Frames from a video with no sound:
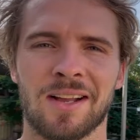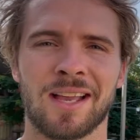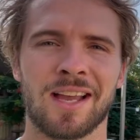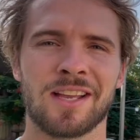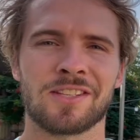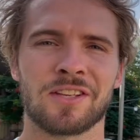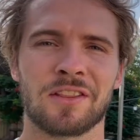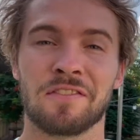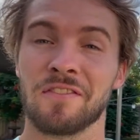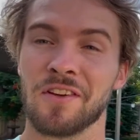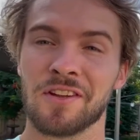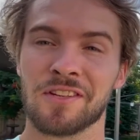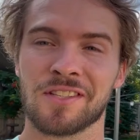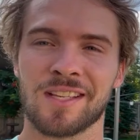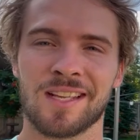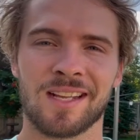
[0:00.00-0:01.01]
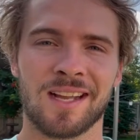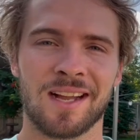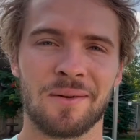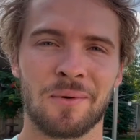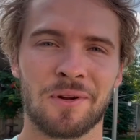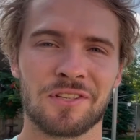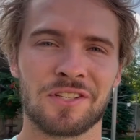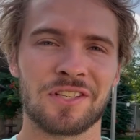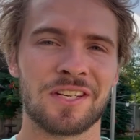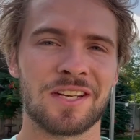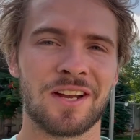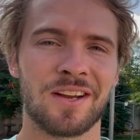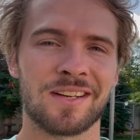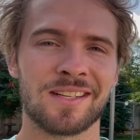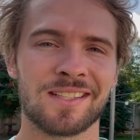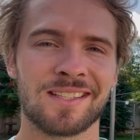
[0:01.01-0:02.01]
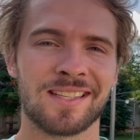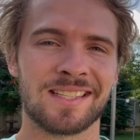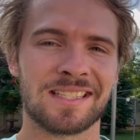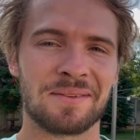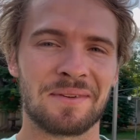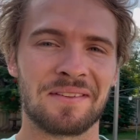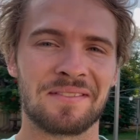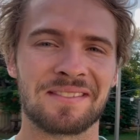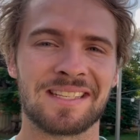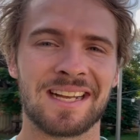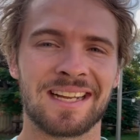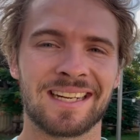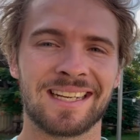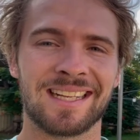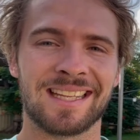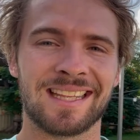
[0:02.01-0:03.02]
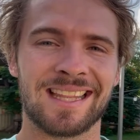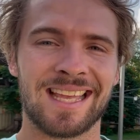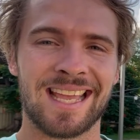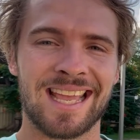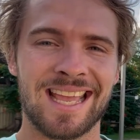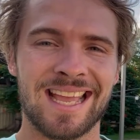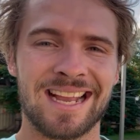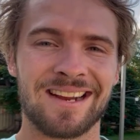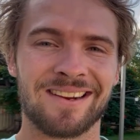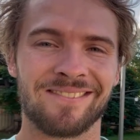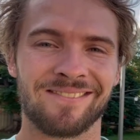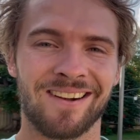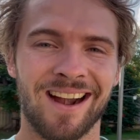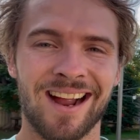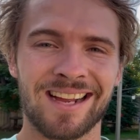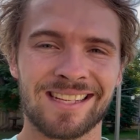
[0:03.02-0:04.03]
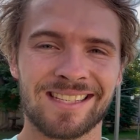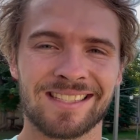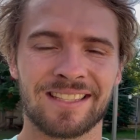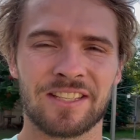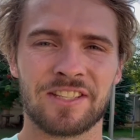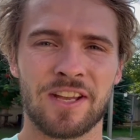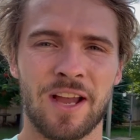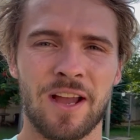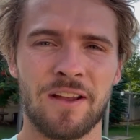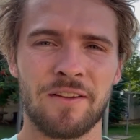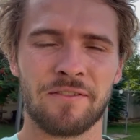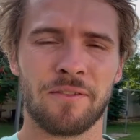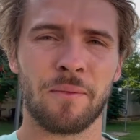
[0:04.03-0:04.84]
Okay, so the first thing I want you to notice is that we've done the grass, the turf.